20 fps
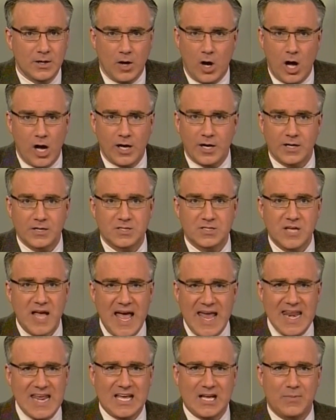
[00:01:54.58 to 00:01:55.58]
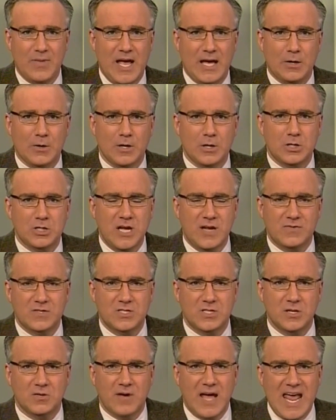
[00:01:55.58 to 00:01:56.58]
In August, any
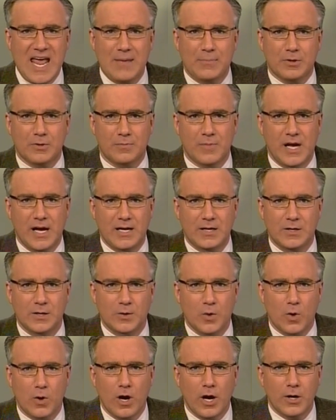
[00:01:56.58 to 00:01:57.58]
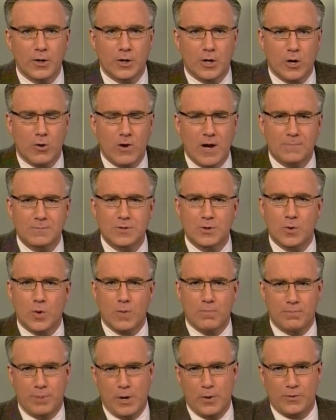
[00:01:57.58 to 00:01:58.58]
commander-in-chief still able-minded or uncorrupted
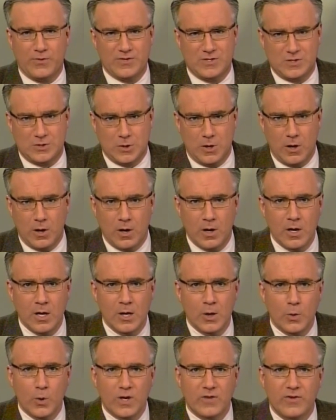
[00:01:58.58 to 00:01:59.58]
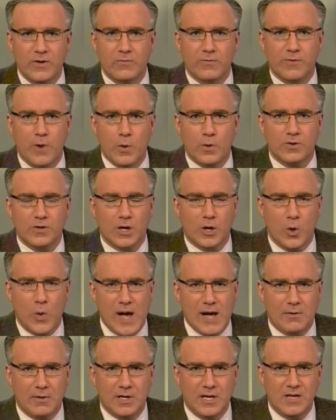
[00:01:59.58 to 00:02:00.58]
or both, sir, would have invoked the
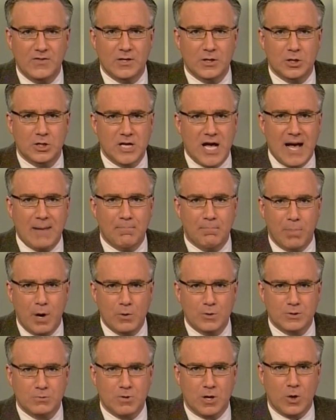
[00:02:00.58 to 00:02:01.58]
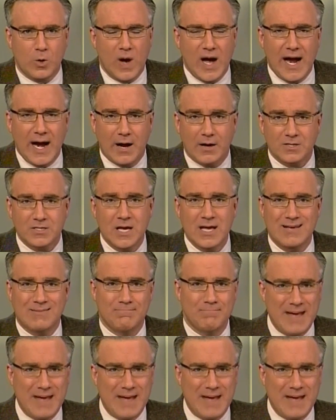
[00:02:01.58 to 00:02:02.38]
quality the job most requires,